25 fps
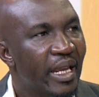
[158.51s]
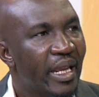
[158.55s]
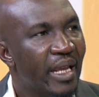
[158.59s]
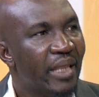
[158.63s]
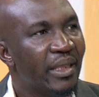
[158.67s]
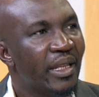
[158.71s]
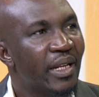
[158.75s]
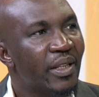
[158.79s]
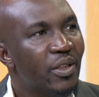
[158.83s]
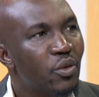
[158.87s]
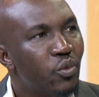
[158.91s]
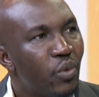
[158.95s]

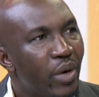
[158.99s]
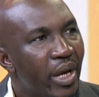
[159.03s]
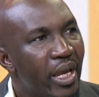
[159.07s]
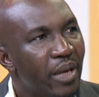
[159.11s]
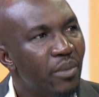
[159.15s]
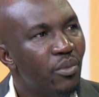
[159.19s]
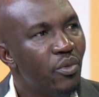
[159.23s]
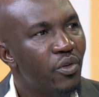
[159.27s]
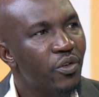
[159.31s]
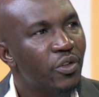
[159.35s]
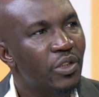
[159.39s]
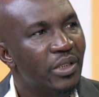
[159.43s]
And that's why
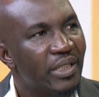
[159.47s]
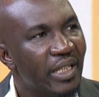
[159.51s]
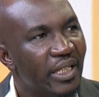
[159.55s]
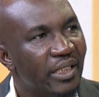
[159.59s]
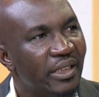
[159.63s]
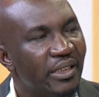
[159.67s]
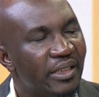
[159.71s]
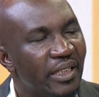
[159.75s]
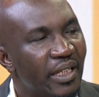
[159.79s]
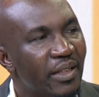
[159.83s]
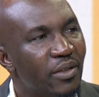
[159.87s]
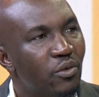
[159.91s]
most
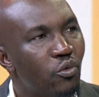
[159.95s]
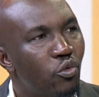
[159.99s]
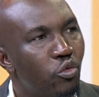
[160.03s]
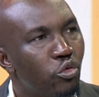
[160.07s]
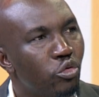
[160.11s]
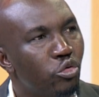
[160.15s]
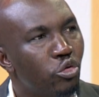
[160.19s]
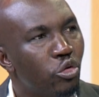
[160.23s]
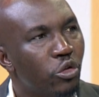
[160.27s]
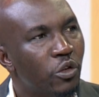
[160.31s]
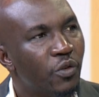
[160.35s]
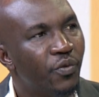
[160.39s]
senators
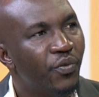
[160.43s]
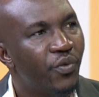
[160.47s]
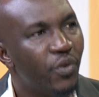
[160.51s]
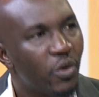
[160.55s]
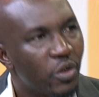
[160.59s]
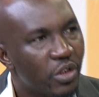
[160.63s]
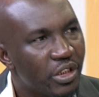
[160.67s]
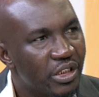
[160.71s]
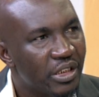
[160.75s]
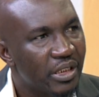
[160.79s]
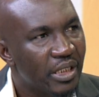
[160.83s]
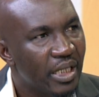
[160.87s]
could not
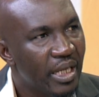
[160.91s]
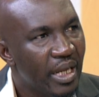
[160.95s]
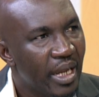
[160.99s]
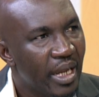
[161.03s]
vote